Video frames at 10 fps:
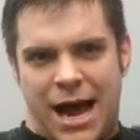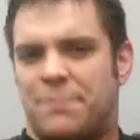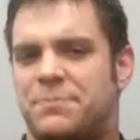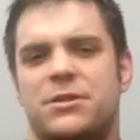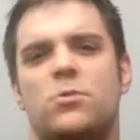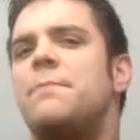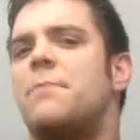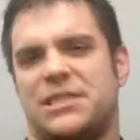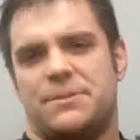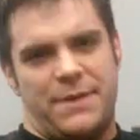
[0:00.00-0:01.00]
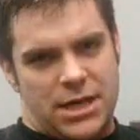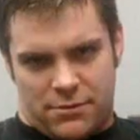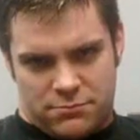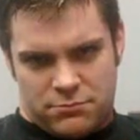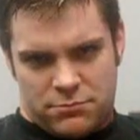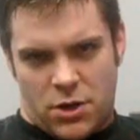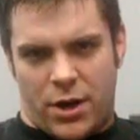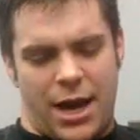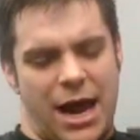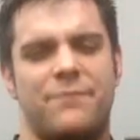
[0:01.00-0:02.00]
Absolutely must be done,
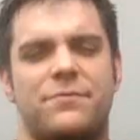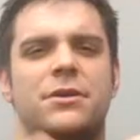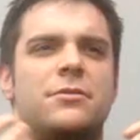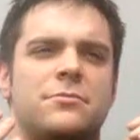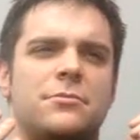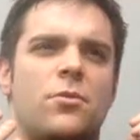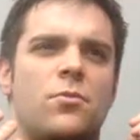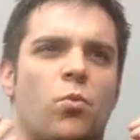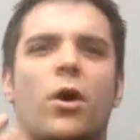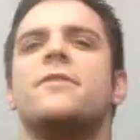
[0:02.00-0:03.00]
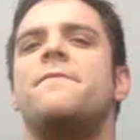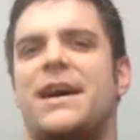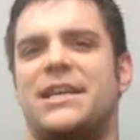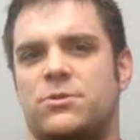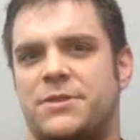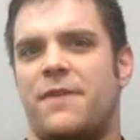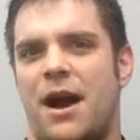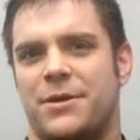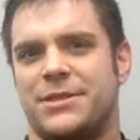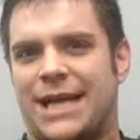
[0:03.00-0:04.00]
okay? Have to work the fast twitch
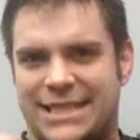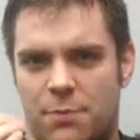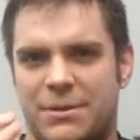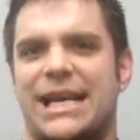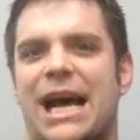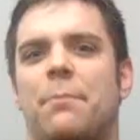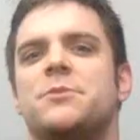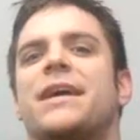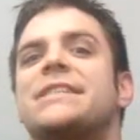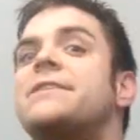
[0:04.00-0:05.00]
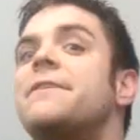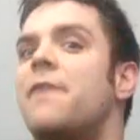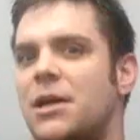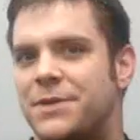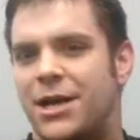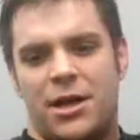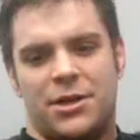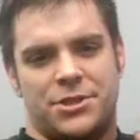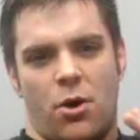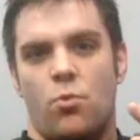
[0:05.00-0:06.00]
fibers. That's how metabolism gets developed.
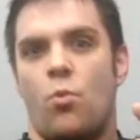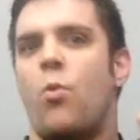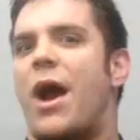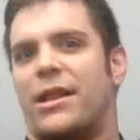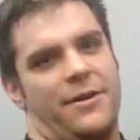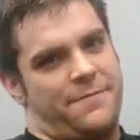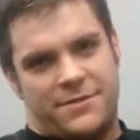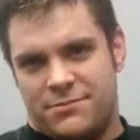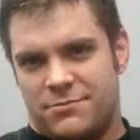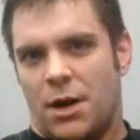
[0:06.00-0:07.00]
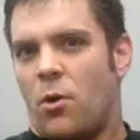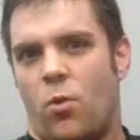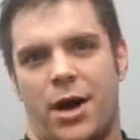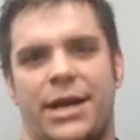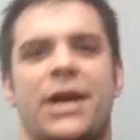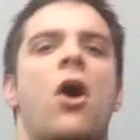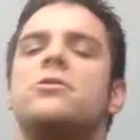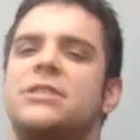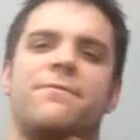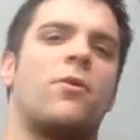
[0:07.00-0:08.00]
So weight lift, number one, in
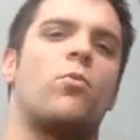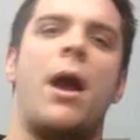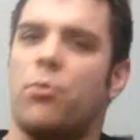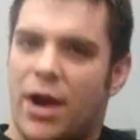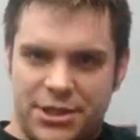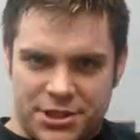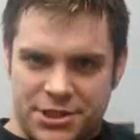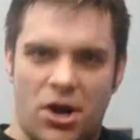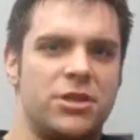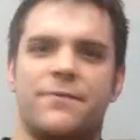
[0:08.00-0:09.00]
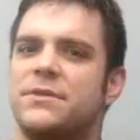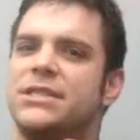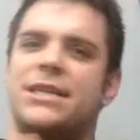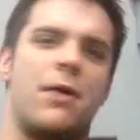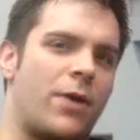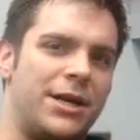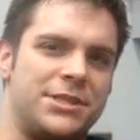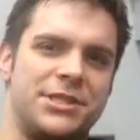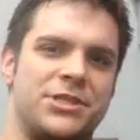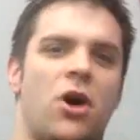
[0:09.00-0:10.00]
all different rep ranges, all different set
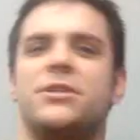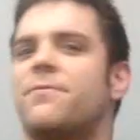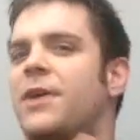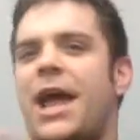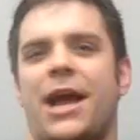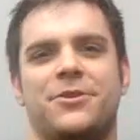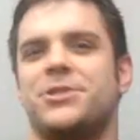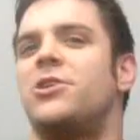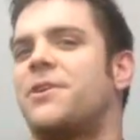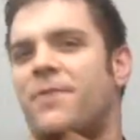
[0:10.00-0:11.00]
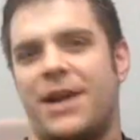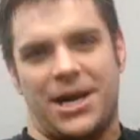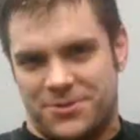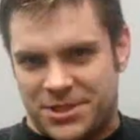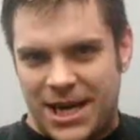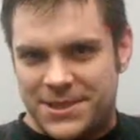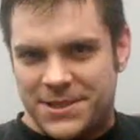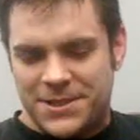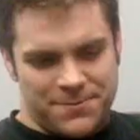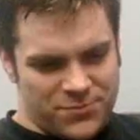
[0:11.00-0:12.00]
ranges, all different angles, all different
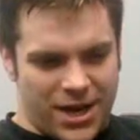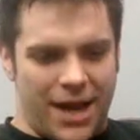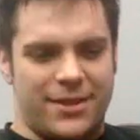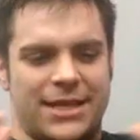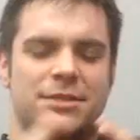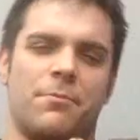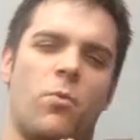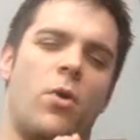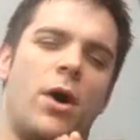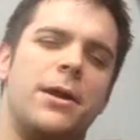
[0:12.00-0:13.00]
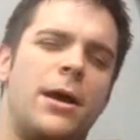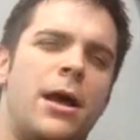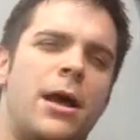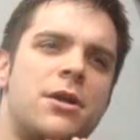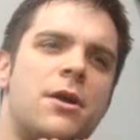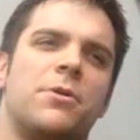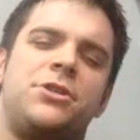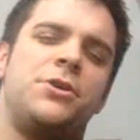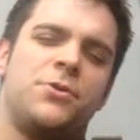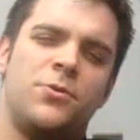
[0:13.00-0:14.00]
exercises, okay? That's number one.
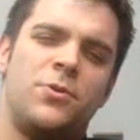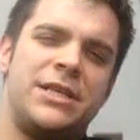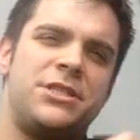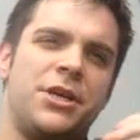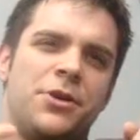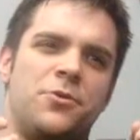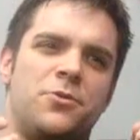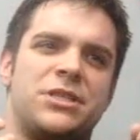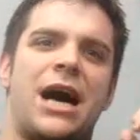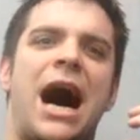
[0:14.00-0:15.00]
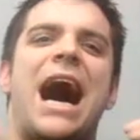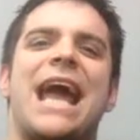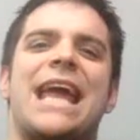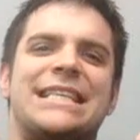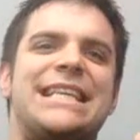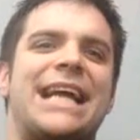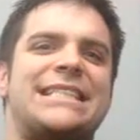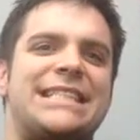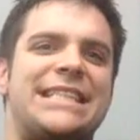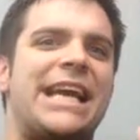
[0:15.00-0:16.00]
Number two is to use
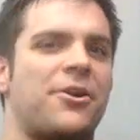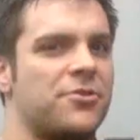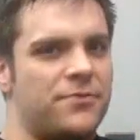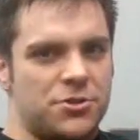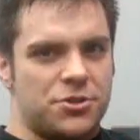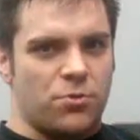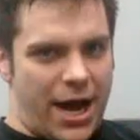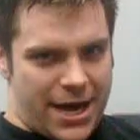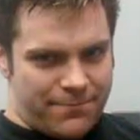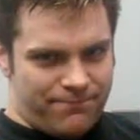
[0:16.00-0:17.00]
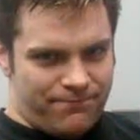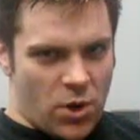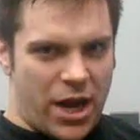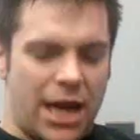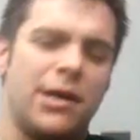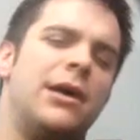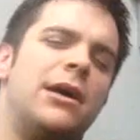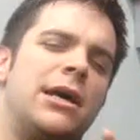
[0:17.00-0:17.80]
high-intensity interval training, okay?